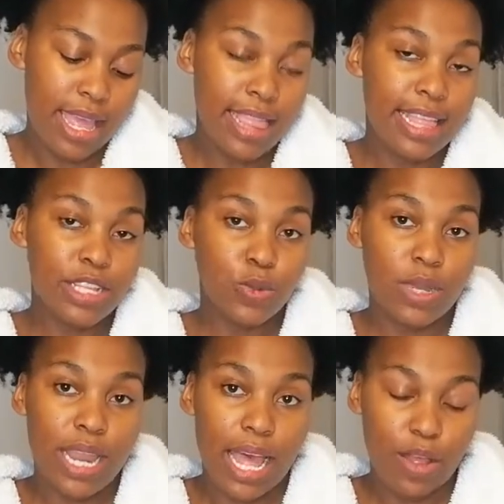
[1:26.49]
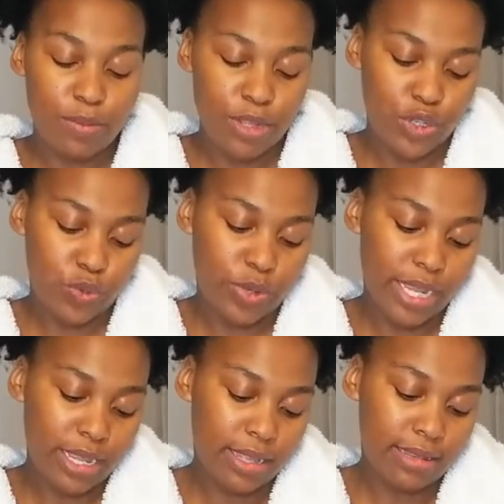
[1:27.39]
That's what I'll be
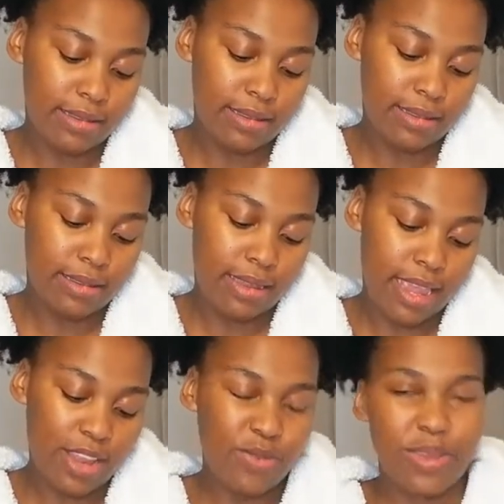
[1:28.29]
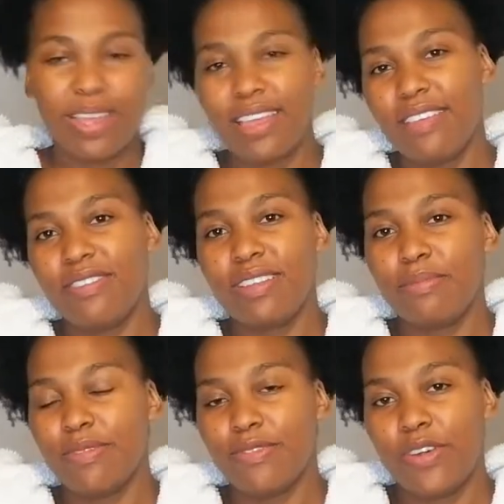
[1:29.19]
doing anyway. Even
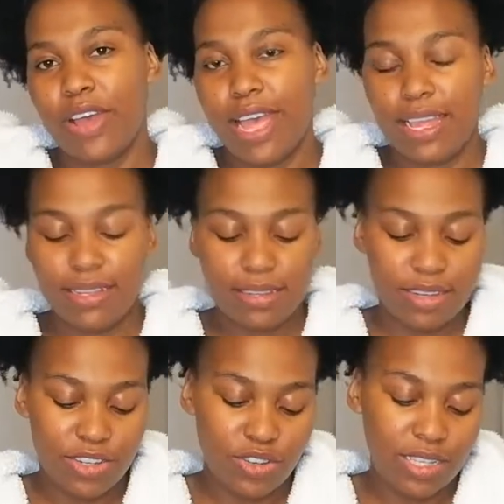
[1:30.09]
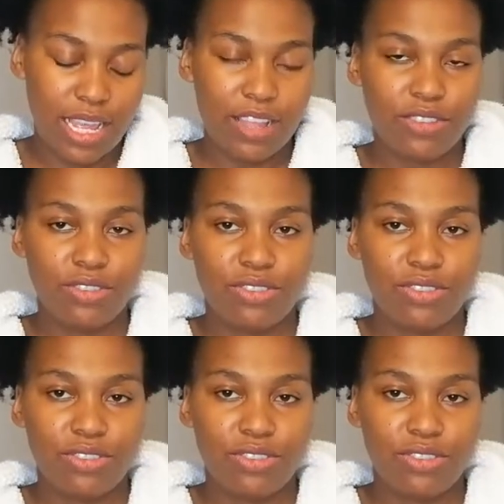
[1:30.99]
before I used to detox, I